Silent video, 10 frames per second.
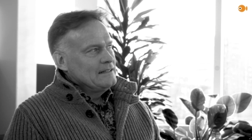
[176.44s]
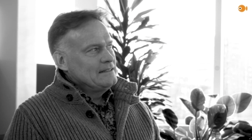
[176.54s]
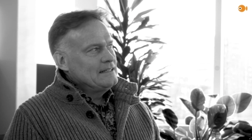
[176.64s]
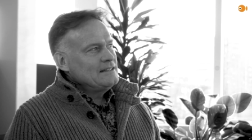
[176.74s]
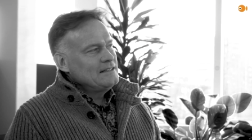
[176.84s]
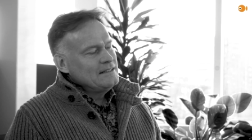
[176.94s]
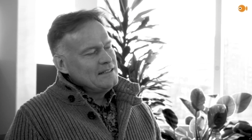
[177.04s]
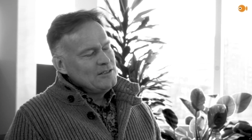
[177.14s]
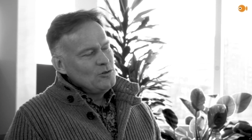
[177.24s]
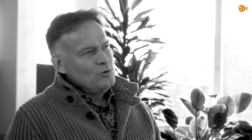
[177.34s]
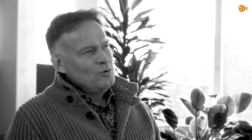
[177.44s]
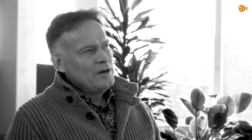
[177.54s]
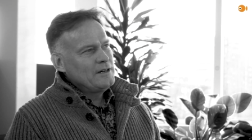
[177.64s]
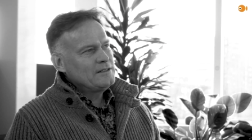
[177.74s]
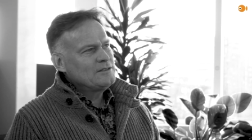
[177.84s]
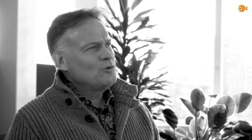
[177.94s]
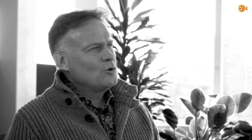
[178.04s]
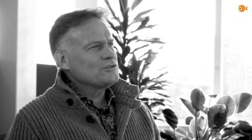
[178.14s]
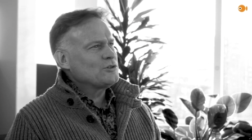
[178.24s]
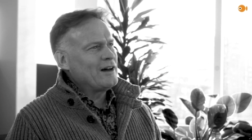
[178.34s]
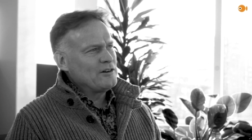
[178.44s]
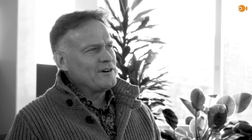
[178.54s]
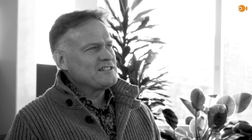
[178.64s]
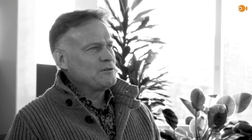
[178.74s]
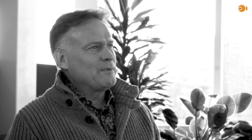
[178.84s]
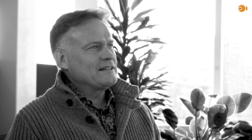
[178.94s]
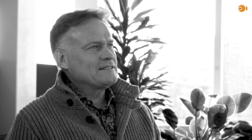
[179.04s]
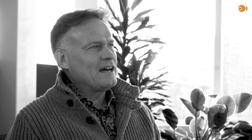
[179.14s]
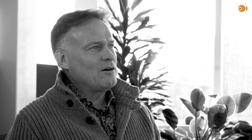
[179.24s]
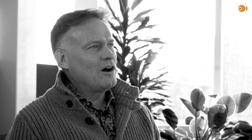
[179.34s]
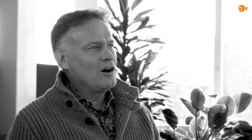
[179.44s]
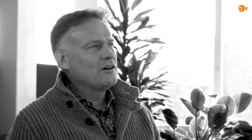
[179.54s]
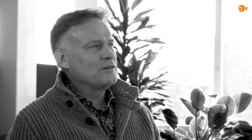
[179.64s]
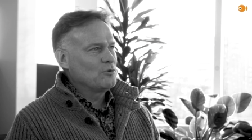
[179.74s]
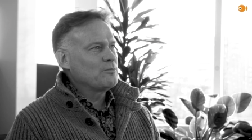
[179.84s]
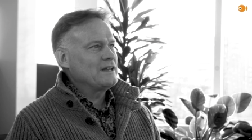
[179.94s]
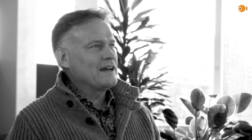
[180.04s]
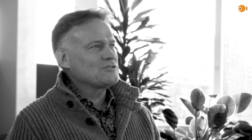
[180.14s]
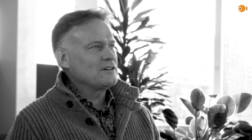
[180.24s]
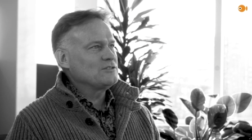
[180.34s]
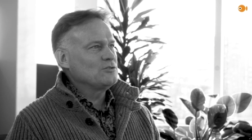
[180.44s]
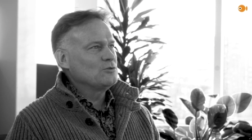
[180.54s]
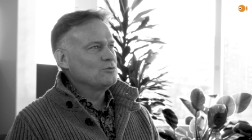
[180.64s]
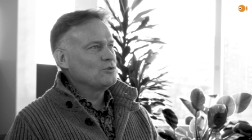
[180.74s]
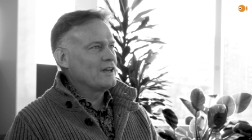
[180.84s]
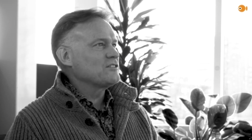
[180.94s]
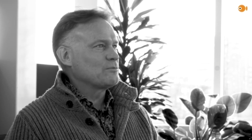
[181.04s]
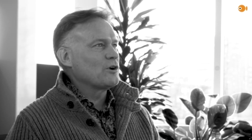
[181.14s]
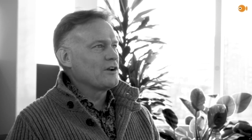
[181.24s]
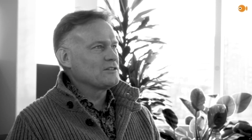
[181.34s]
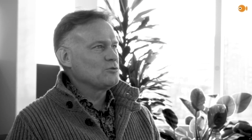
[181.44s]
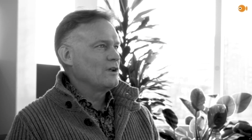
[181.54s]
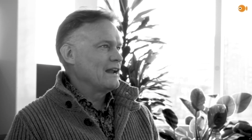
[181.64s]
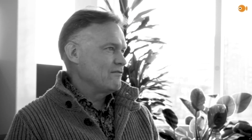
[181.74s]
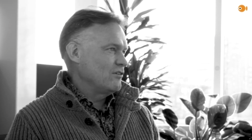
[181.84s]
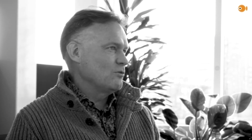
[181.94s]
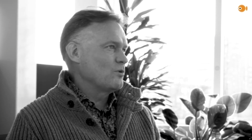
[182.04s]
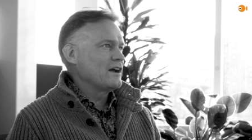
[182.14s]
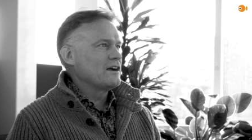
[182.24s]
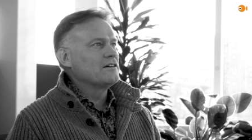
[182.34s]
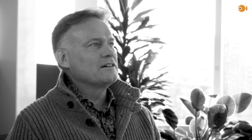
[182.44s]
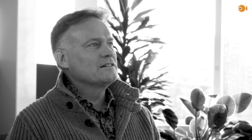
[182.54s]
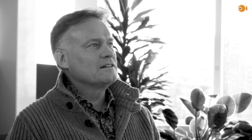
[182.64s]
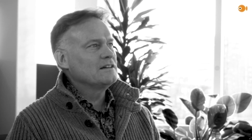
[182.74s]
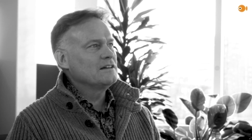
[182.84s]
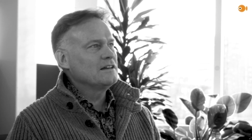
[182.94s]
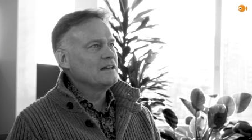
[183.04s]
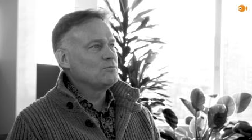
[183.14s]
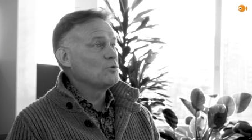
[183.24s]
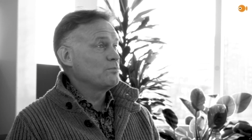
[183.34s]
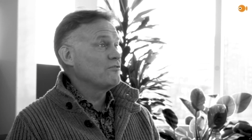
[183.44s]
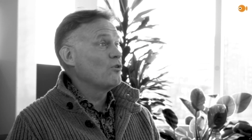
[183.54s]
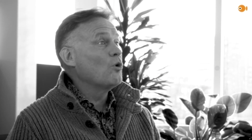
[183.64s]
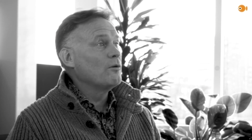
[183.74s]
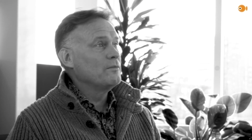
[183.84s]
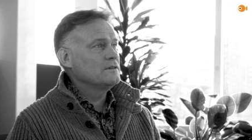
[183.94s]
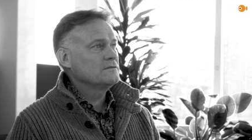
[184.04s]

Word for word: did did you did you also underestimate how hard it would be actually to to get the product to a level where it would perform?